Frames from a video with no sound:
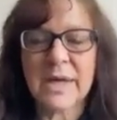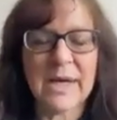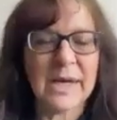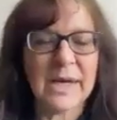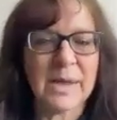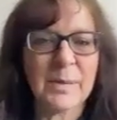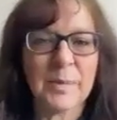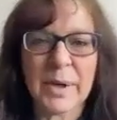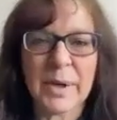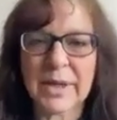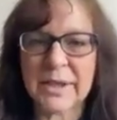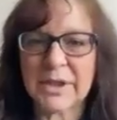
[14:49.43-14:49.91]

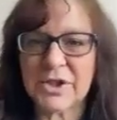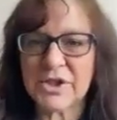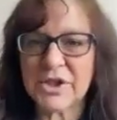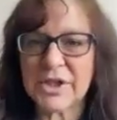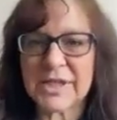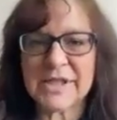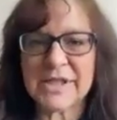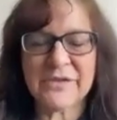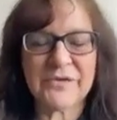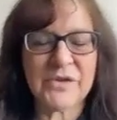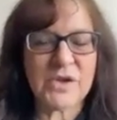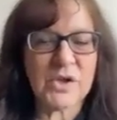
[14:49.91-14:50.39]
I
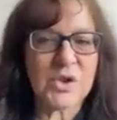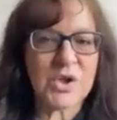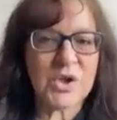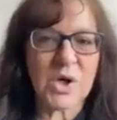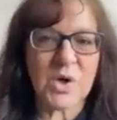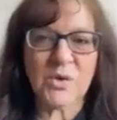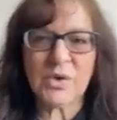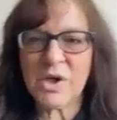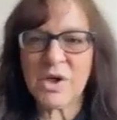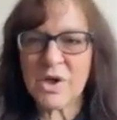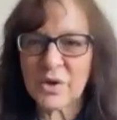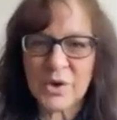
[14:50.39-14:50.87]
apologize if you
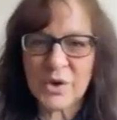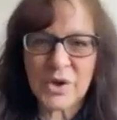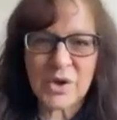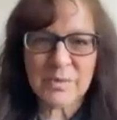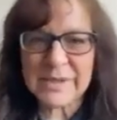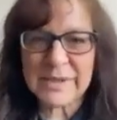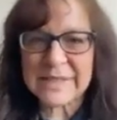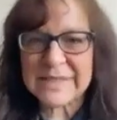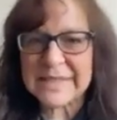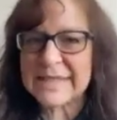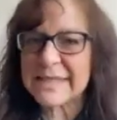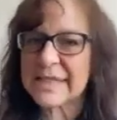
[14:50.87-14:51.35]
don't know
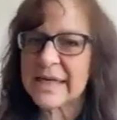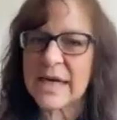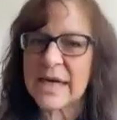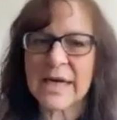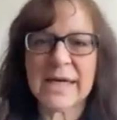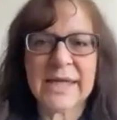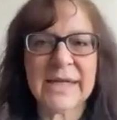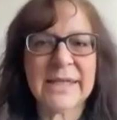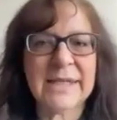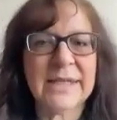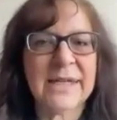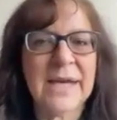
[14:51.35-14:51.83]
human
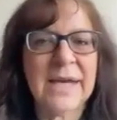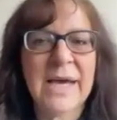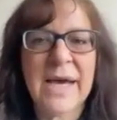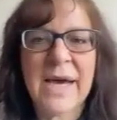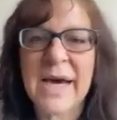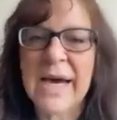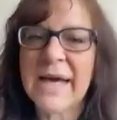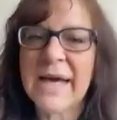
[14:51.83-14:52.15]
design.